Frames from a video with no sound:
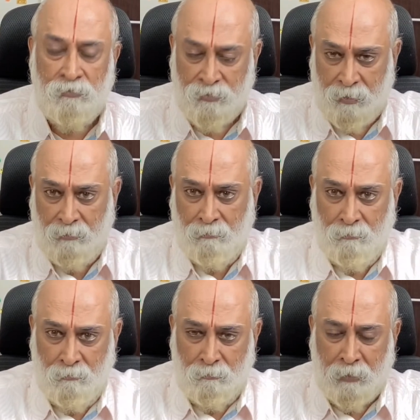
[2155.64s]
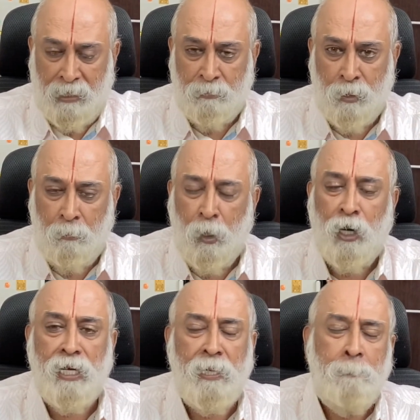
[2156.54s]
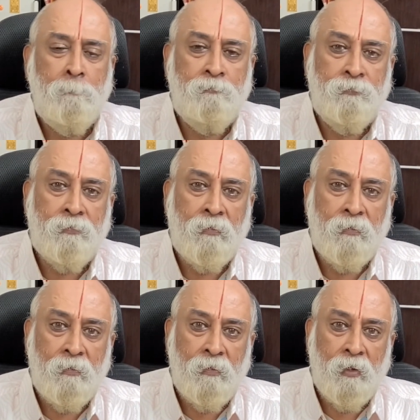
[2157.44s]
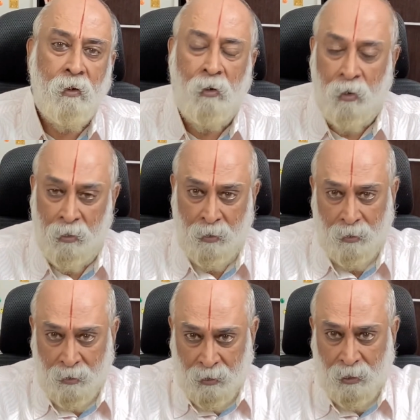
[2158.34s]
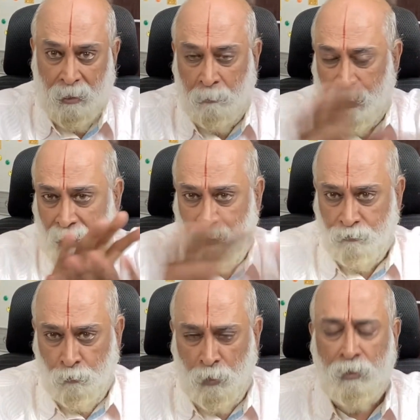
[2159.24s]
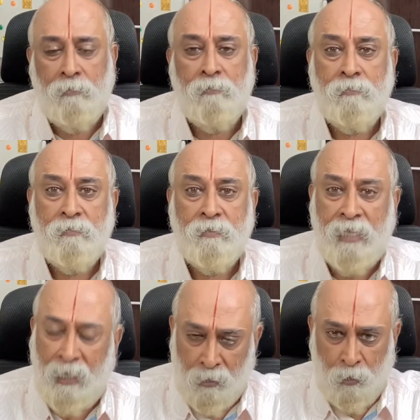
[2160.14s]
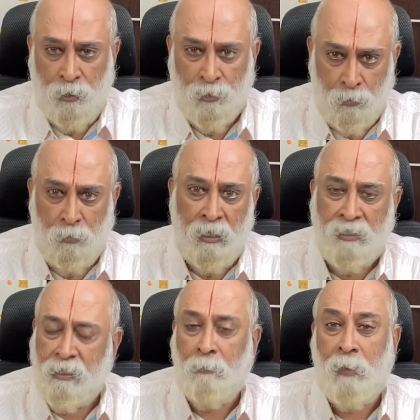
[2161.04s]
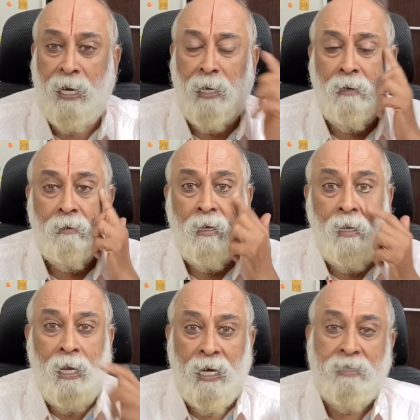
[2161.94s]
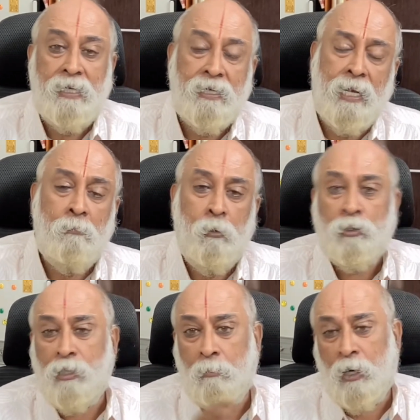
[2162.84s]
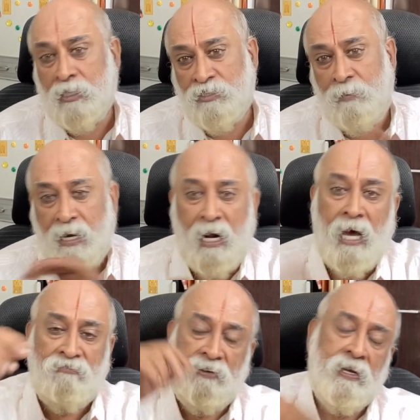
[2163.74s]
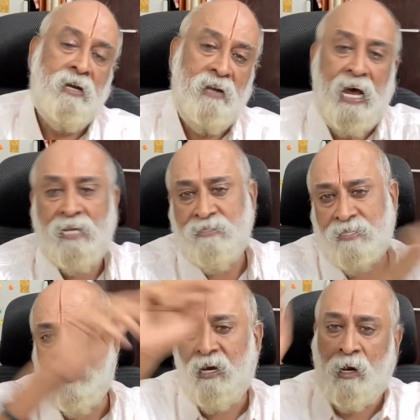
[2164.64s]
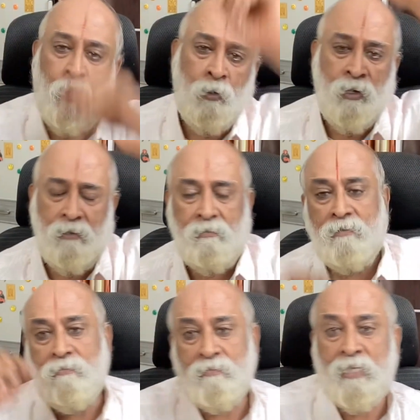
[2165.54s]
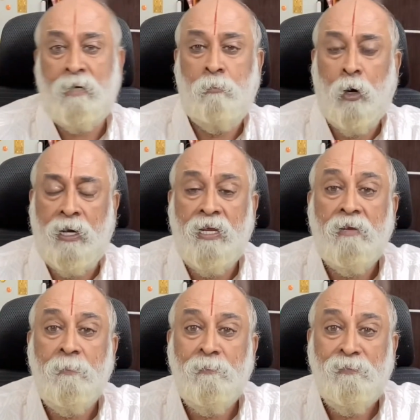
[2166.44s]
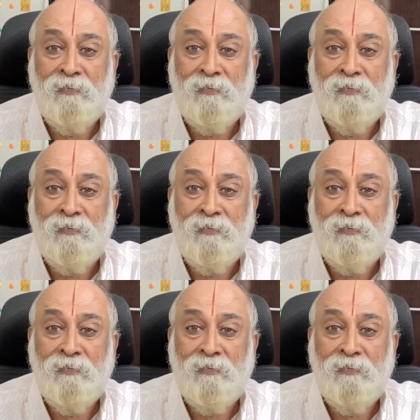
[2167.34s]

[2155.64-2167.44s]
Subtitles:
have kept the body on a pile of wood. They are going to lit the fire. At that time, both the monks were laughing and dancing around that body.